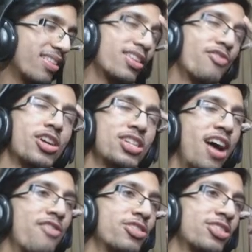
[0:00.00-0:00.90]
the first
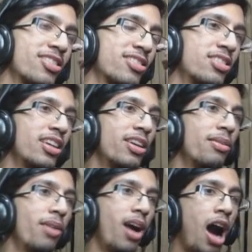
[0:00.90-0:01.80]
half is just
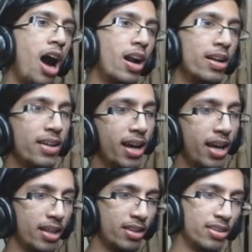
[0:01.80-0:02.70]
the hard
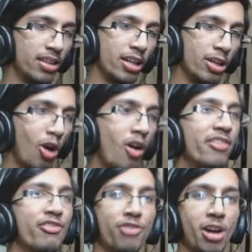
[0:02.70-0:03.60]
and the
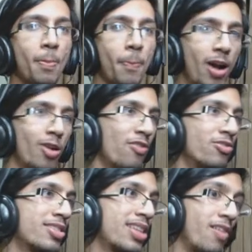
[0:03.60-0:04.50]
non-fun part of
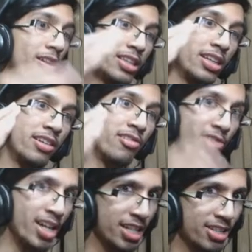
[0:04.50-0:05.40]
this level. The
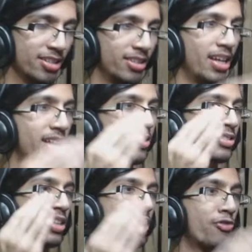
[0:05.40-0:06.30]
rest, that is
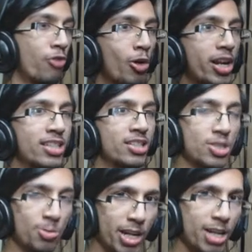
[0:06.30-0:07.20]
the 4x
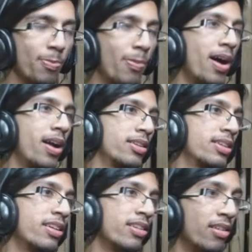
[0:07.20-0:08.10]
speed part,
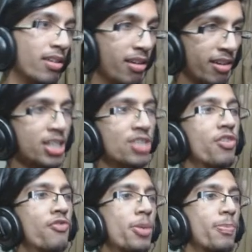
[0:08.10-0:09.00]
the rest
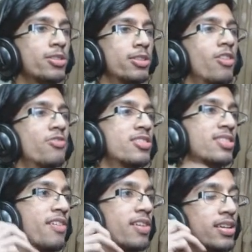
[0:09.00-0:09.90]
50% of
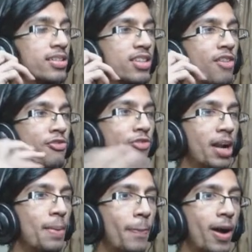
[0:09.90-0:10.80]
this level is the
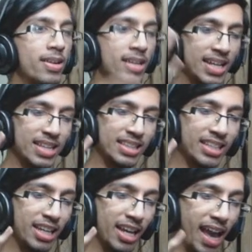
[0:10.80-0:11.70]
fun part,
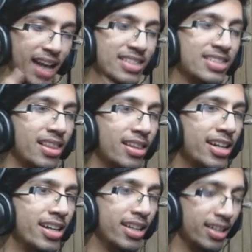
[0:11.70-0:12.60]
the
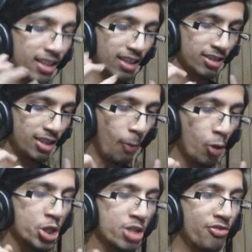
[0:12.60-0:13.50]
exhilarating, the
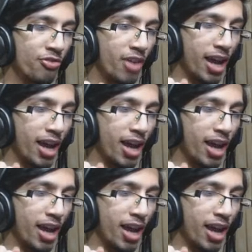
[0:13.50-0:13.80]
most